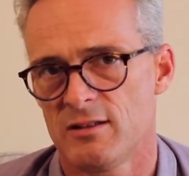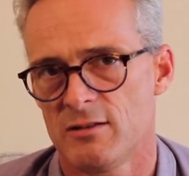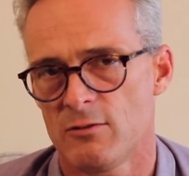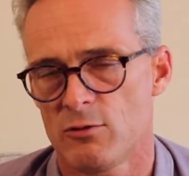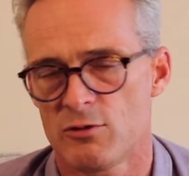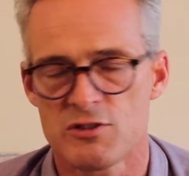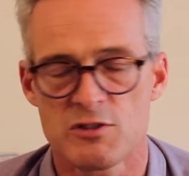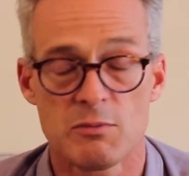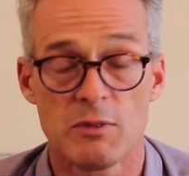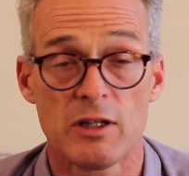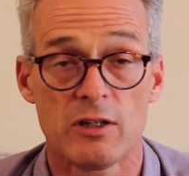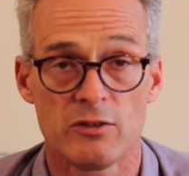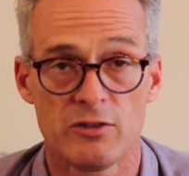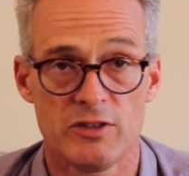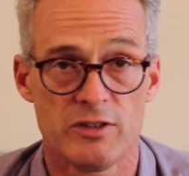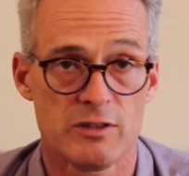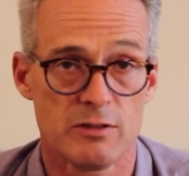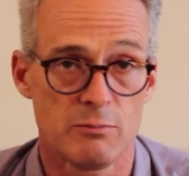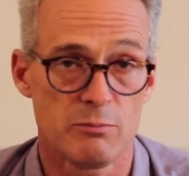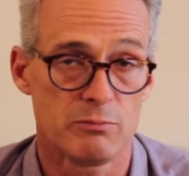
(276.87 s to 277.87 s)
or smelled
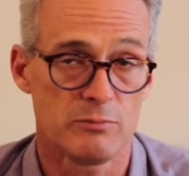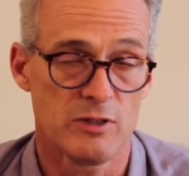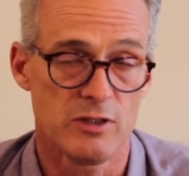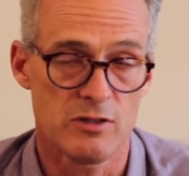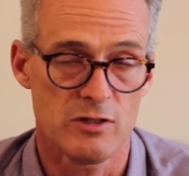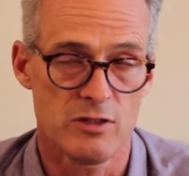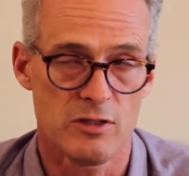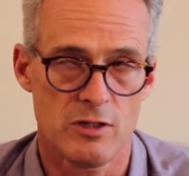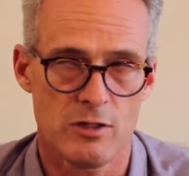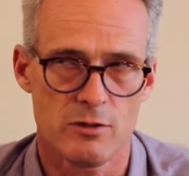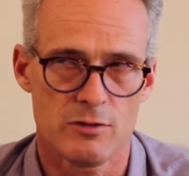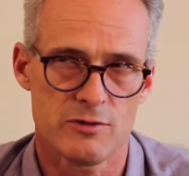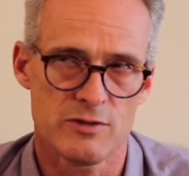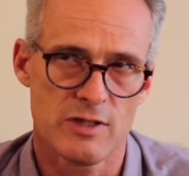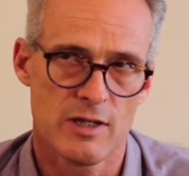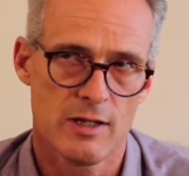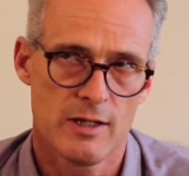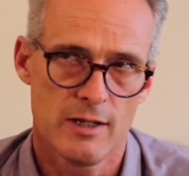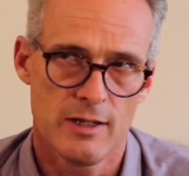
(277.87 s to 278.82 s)
in the nose